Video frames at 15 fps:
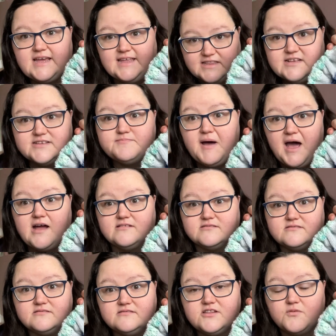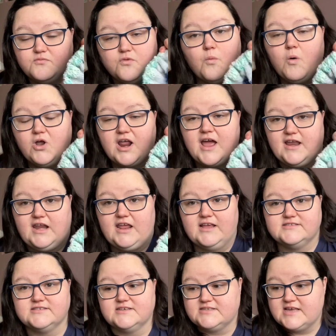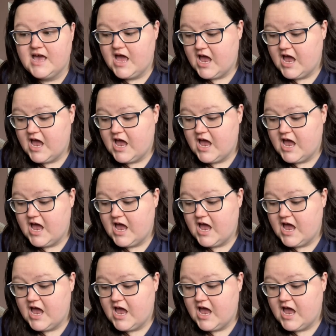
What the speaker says: in this pattern than the one I needed,